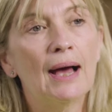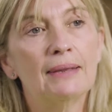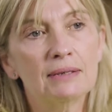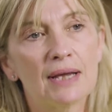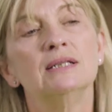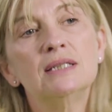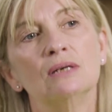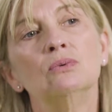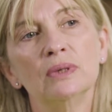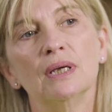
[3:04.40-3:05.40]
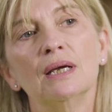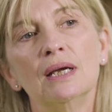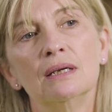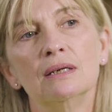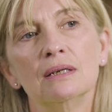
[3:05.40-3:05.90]
and, and dealt with it
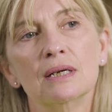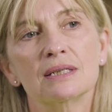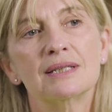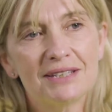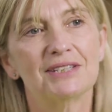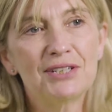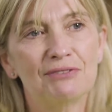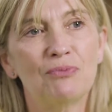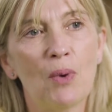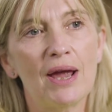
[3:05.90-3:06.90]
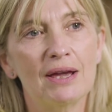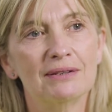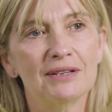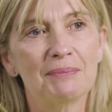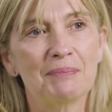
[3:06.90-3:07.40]
in a sensitive way,
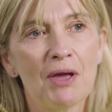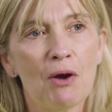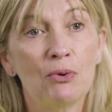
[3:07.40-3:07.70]
and um,